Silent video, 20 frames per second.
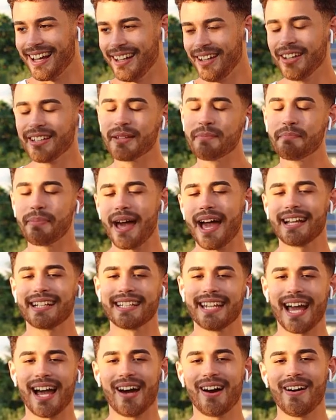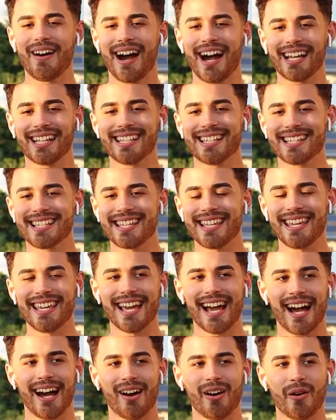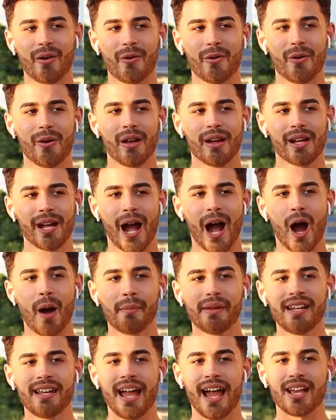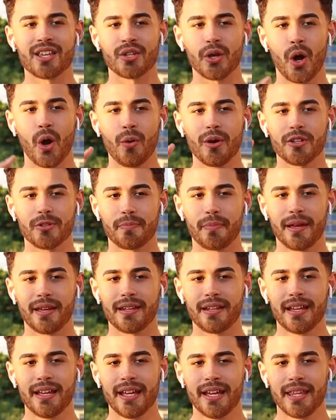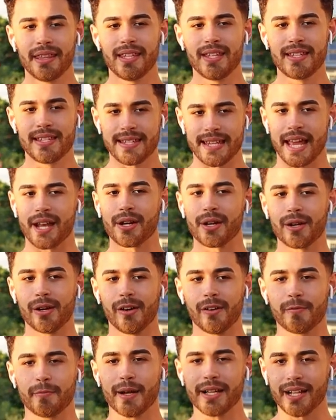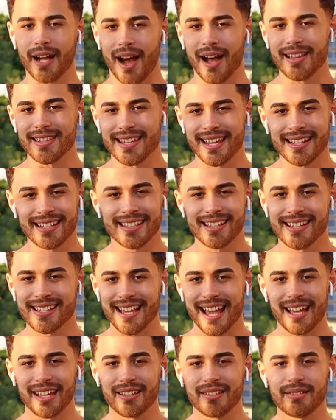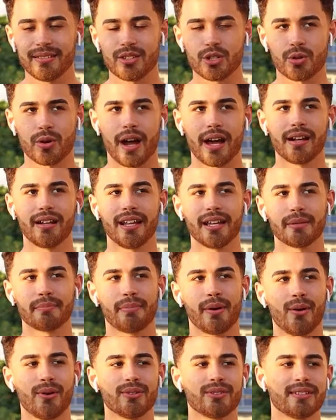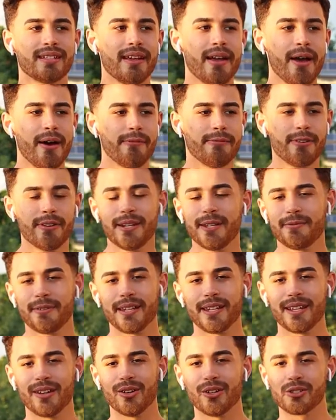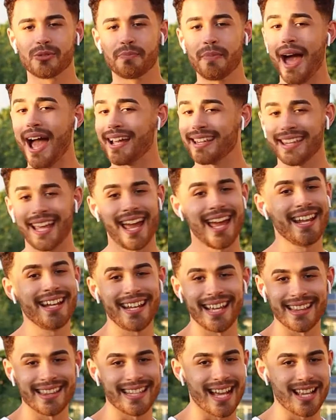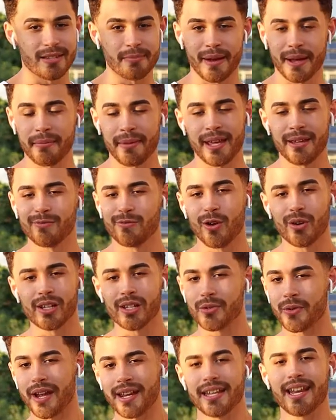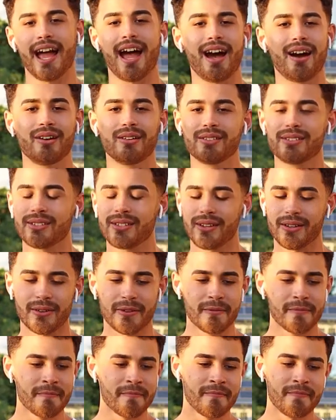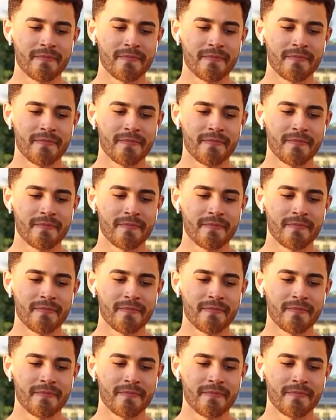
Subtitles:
looking back now, I can see how comedy has always been the center of my content, because I try to like post funny videos back then, and that's my main focus right now. So